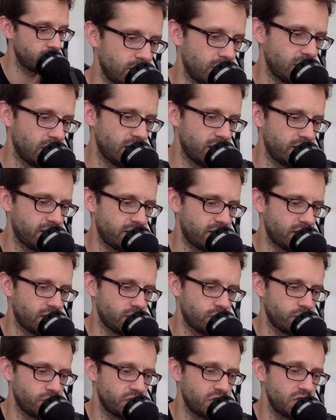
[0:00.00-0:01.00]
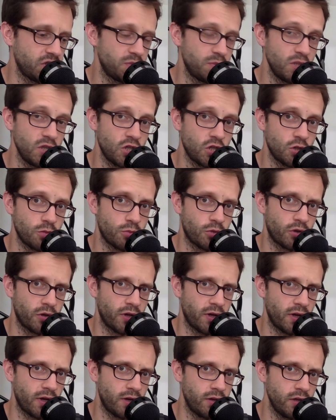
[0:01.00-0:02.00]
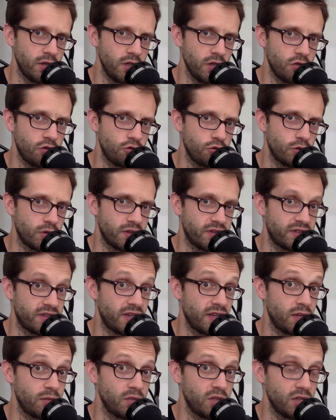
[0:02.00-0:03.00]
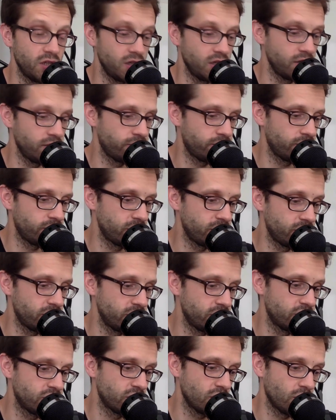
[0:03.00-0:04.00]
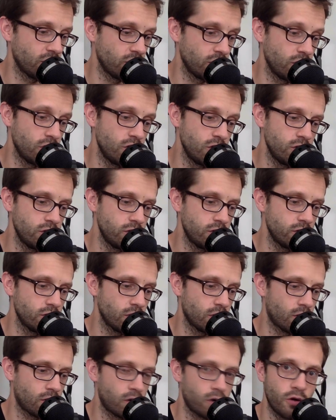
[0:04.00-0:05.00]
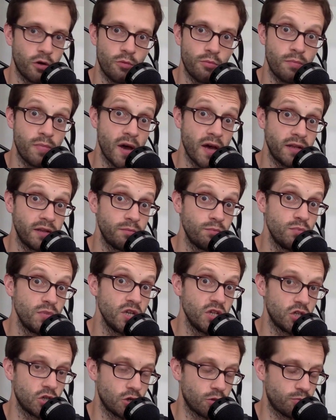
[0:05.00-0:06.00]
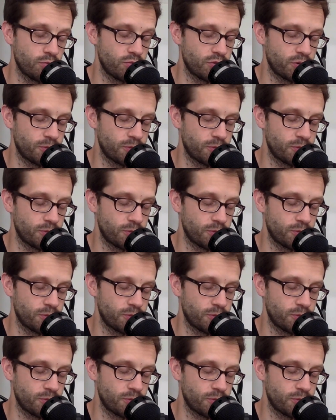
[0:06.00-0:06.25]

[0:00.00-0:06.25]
Let's start with this bishop on e2 and tell me if this is a good or a bad bishop.